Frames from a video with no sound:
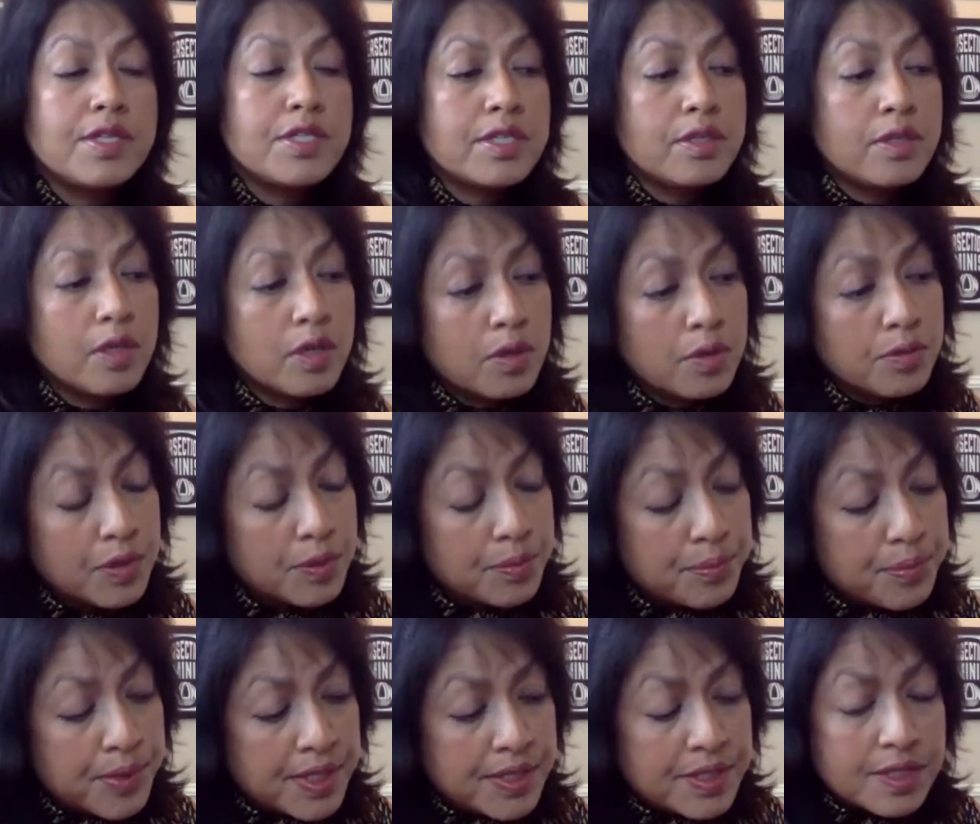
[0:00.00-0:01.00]
The
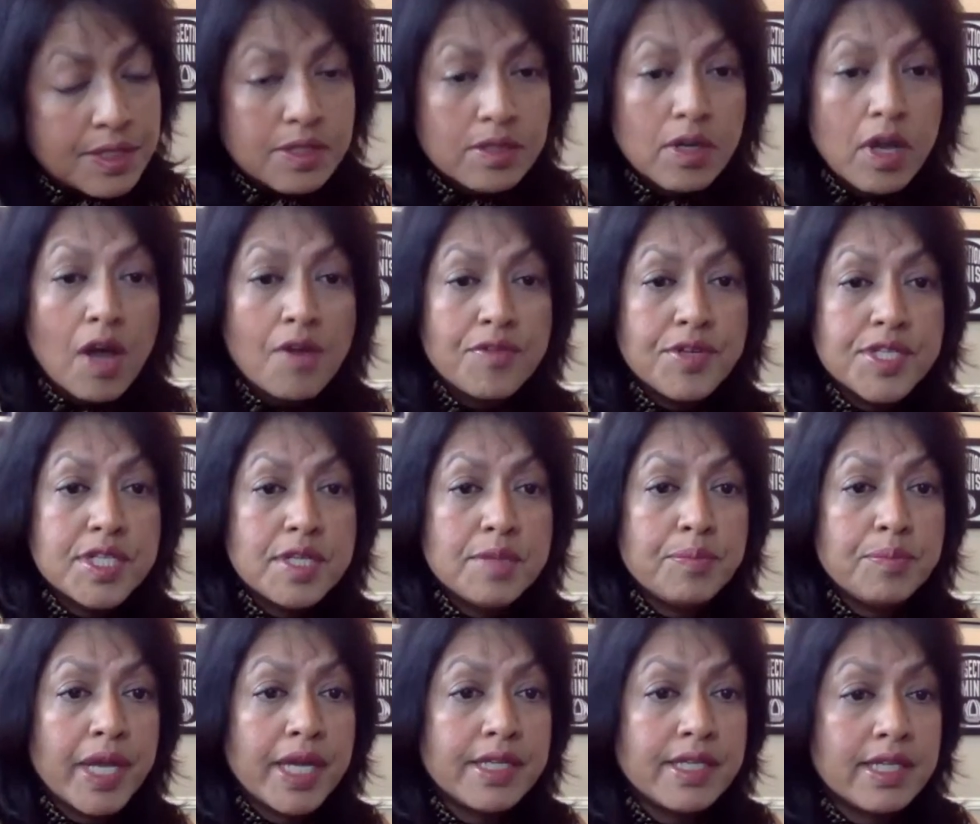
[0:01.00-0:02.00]
press obviously
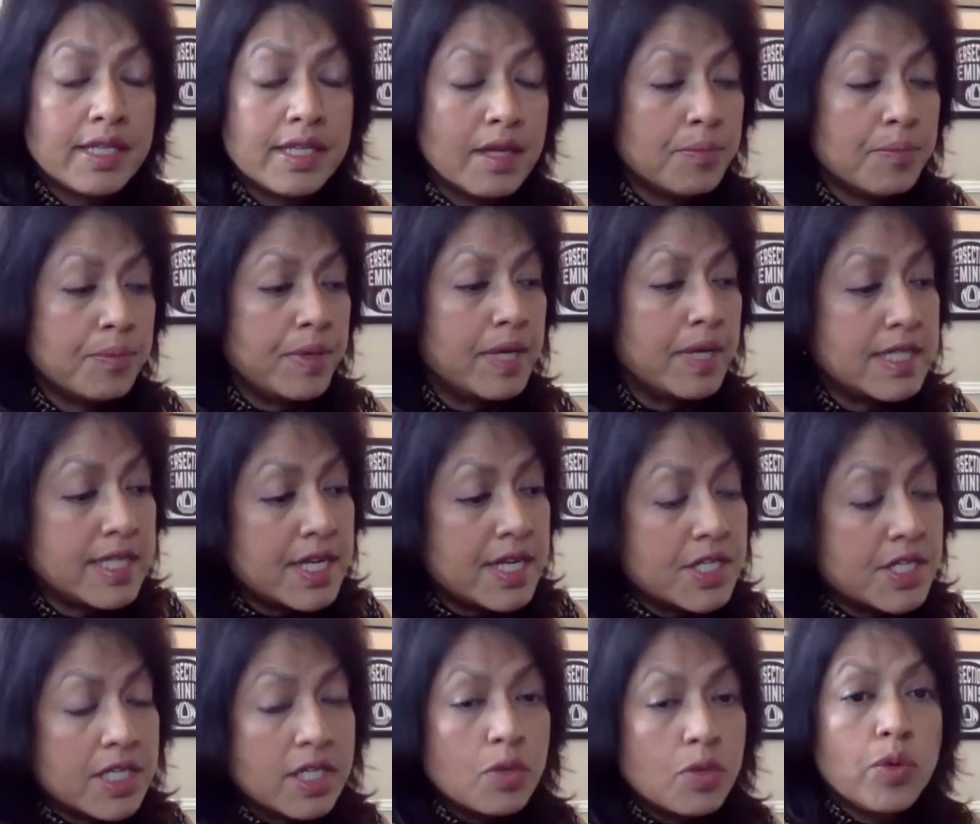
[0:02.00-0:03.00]
paid
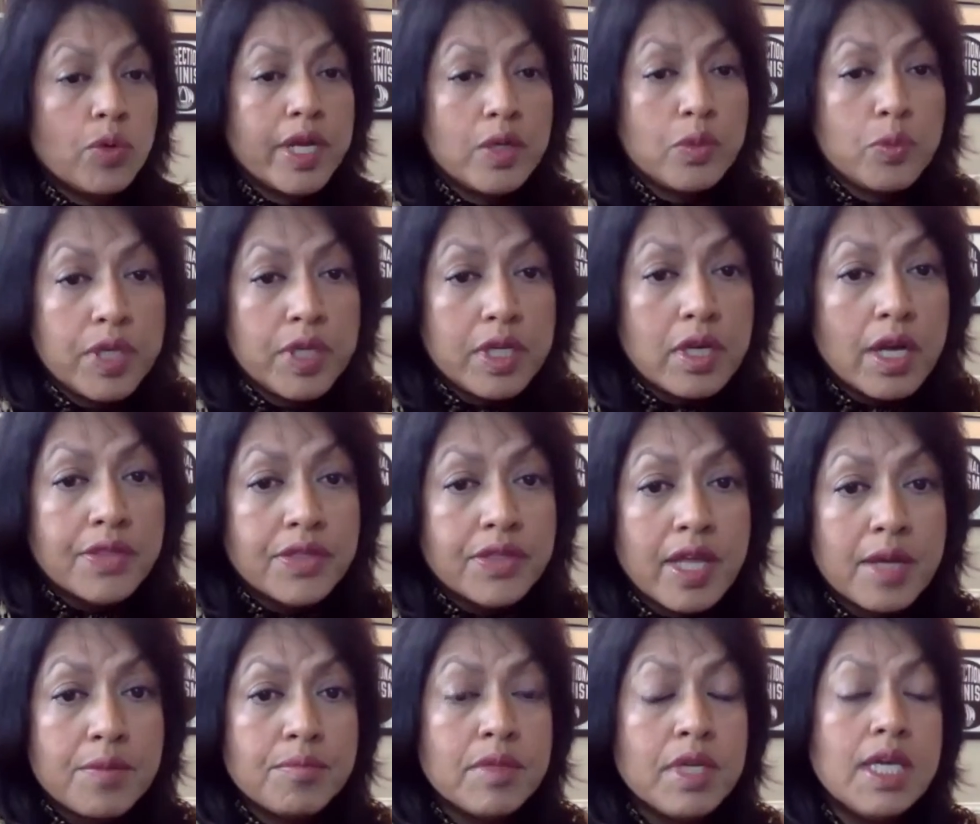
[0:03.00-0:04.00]
attention when we got
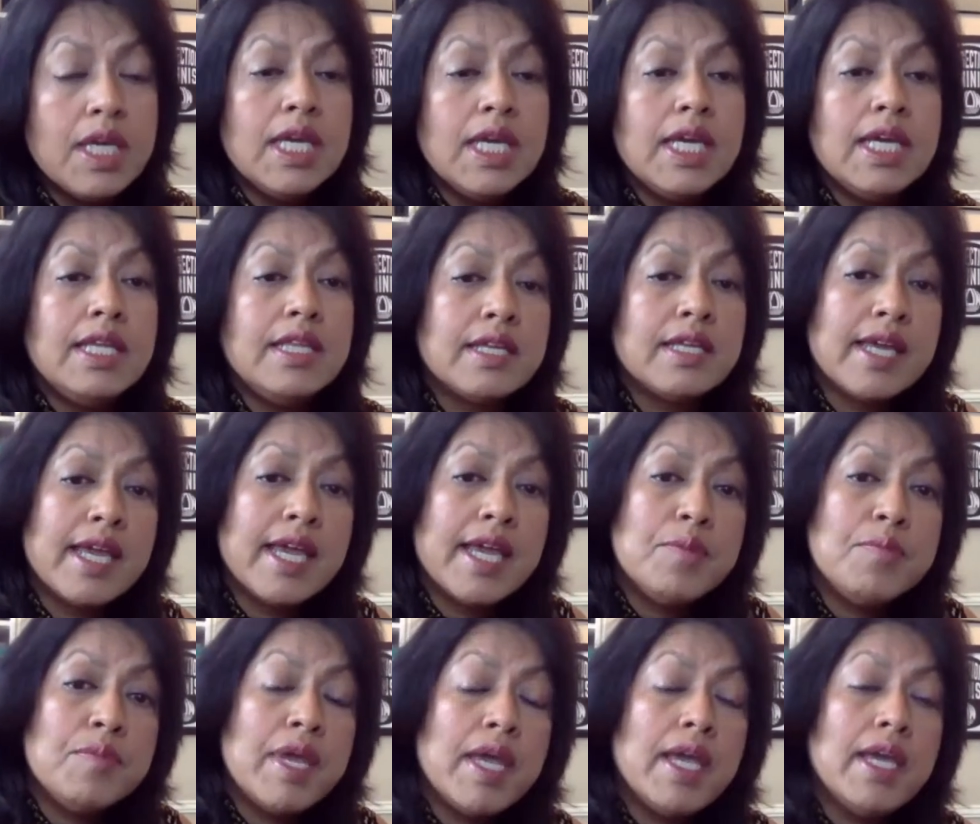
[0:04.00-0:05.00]
them in the
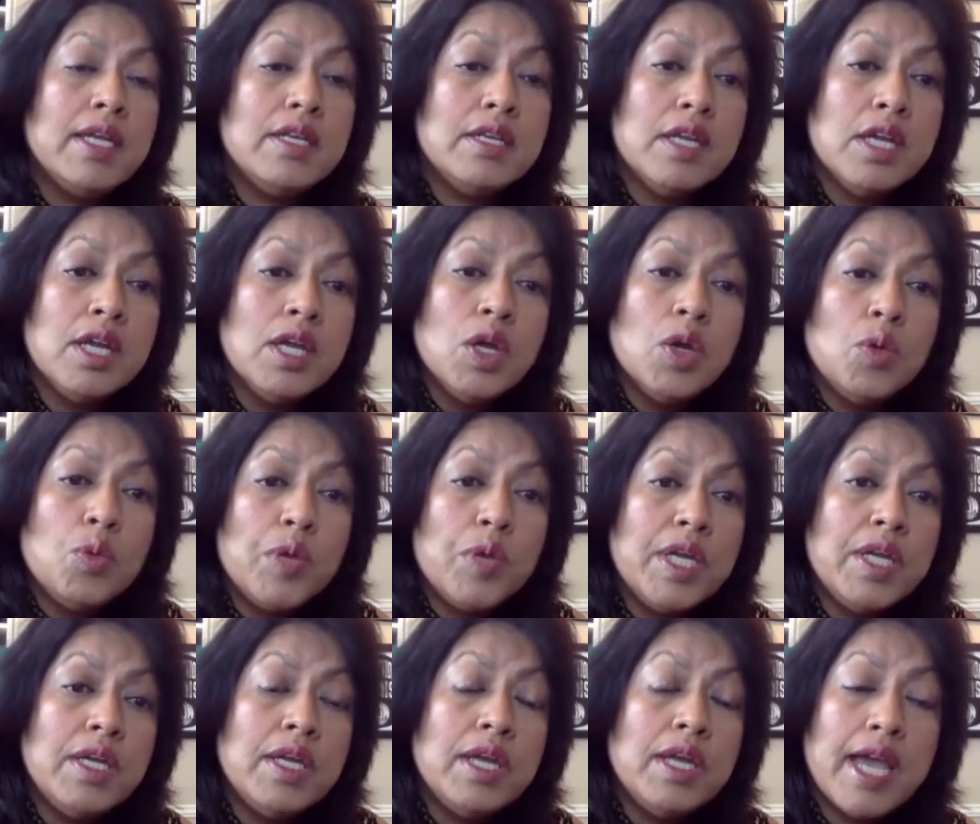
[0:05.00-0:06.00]
game, and
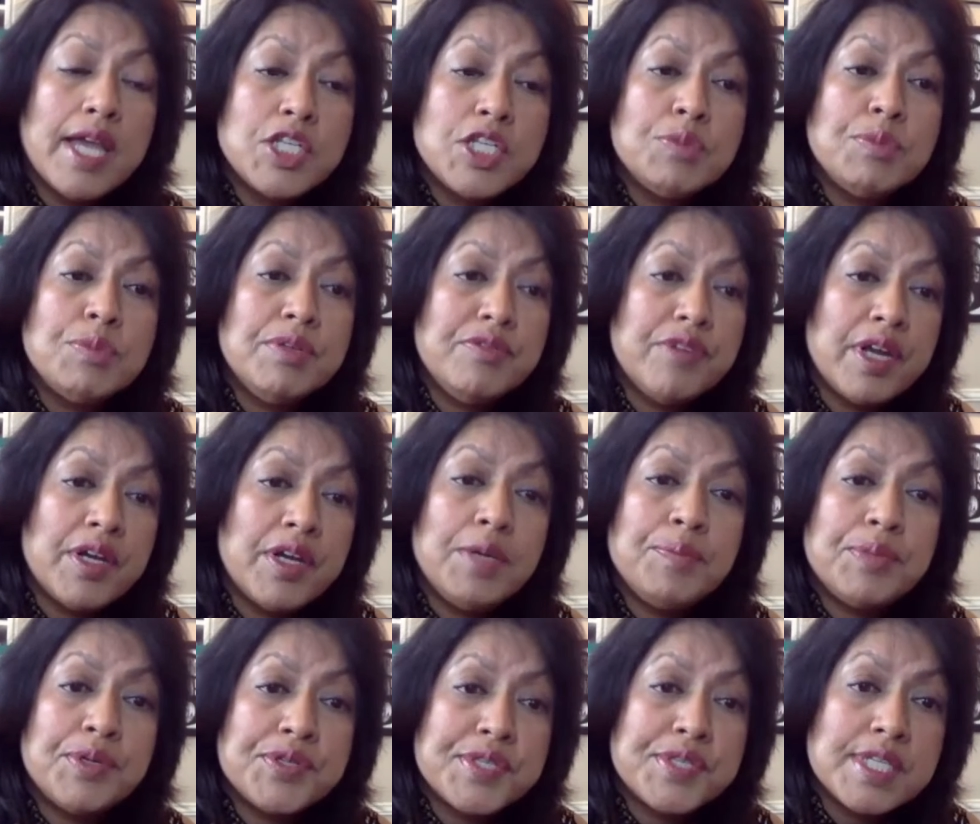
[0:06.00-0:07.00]
we had to be very
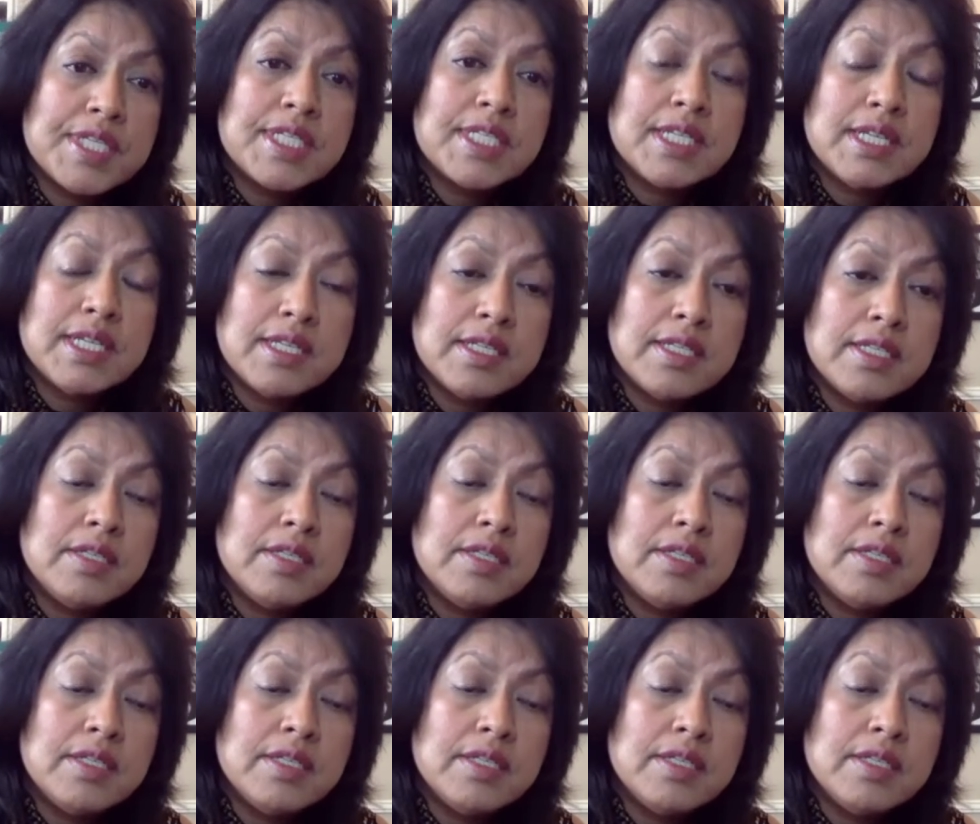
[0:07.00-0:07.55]
persistent.